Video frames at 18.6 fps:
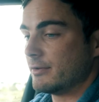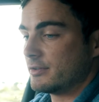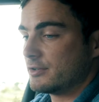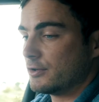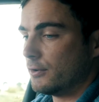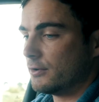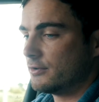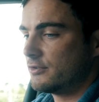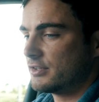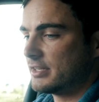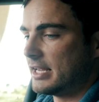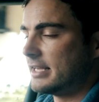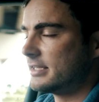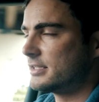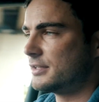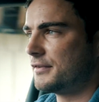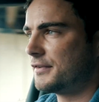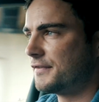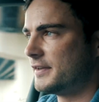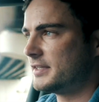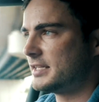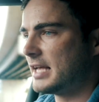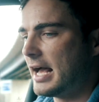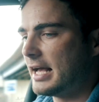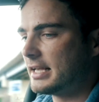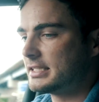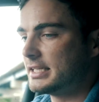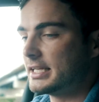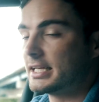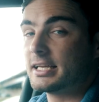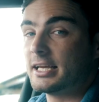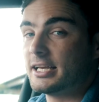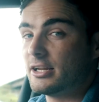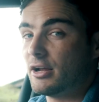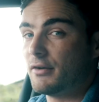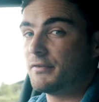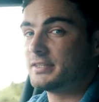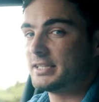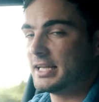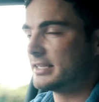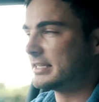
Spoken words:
Touch sensor is fantastic. It obviously